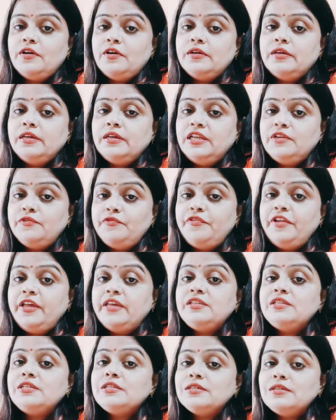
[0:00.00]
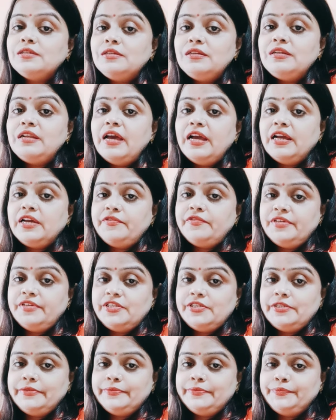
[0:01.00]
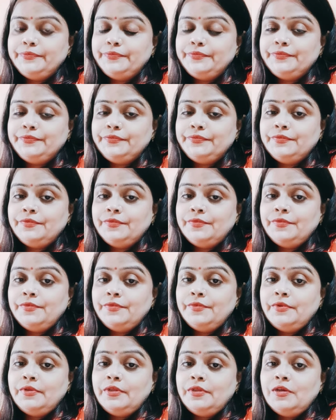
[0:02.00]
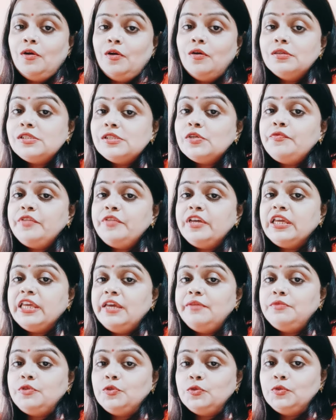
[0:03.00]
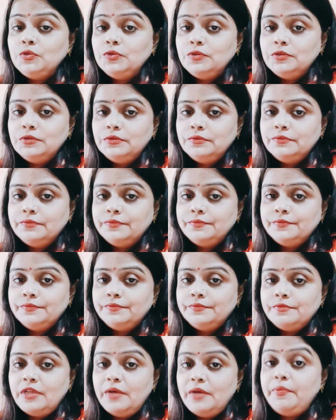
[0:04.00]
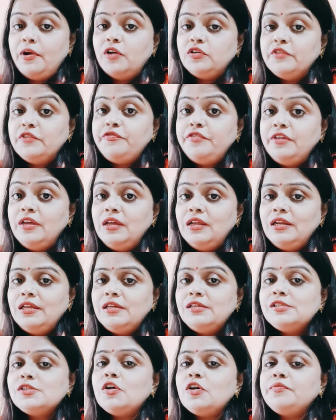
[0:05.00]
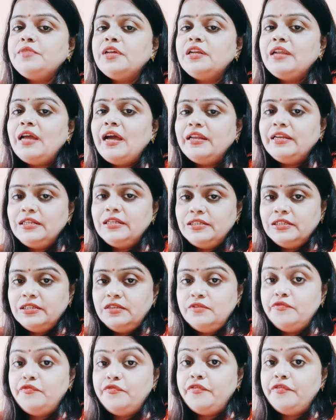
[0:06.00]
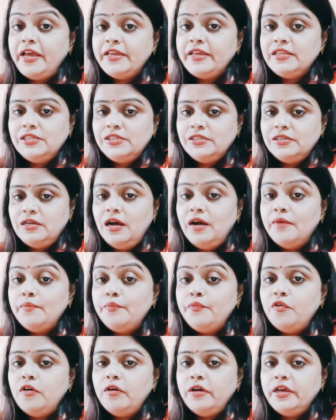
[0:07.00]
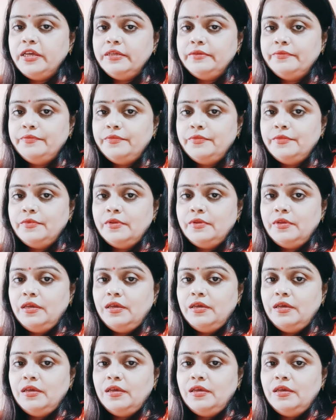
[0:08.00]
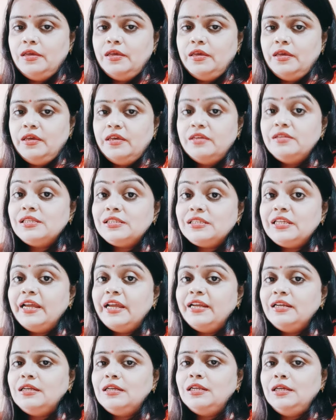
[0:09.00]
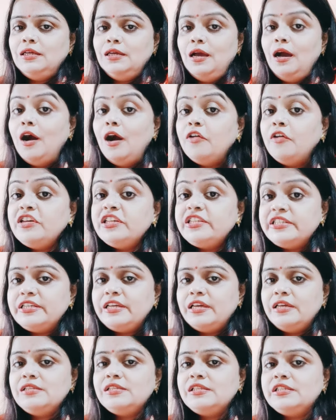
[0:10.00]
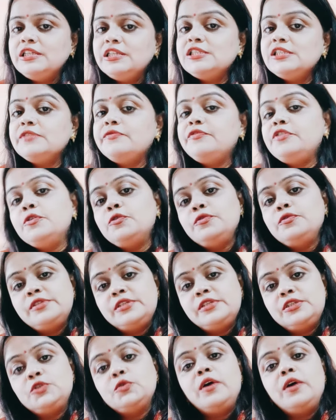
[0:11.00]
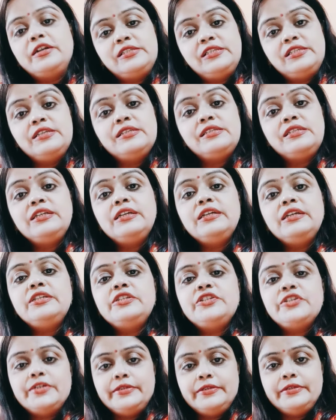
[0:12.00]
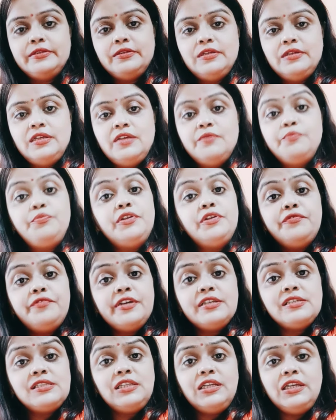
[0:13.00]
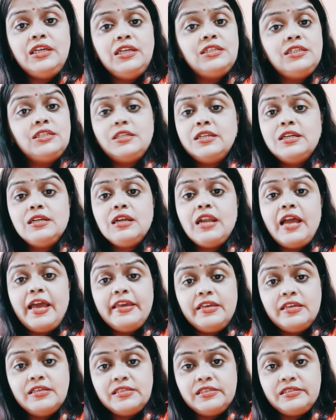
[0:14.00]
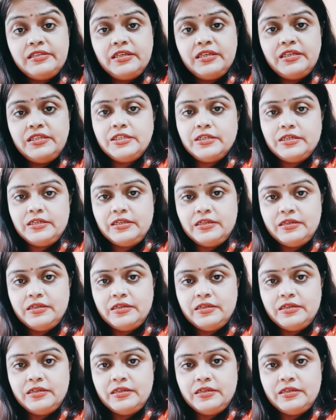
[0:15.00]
in French language. Also, we came to know about the feelings of the narrator, French, a boy, instantly how he changed his views towards his teacher. Previously, he didn't like his teacher.